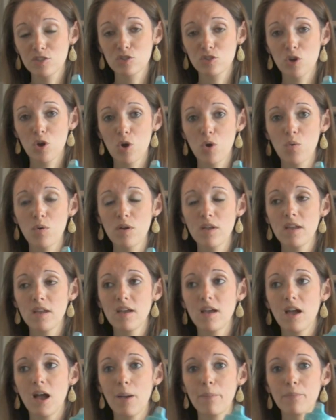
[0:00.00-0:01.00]
So
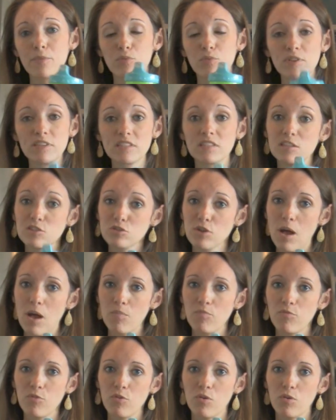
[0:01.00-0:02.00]
the reason these are
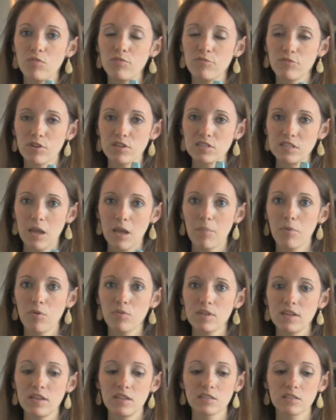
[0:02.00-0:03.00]
helpful, for
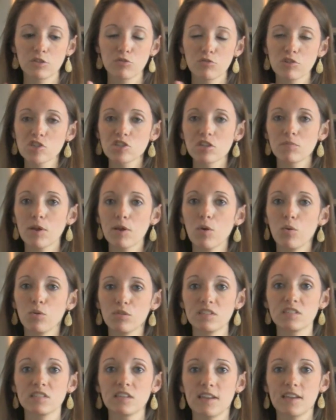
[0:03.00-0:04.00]
example, is Christian, my
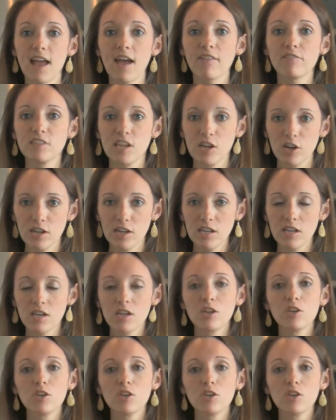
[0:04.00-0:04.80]
oldest, can have dairy.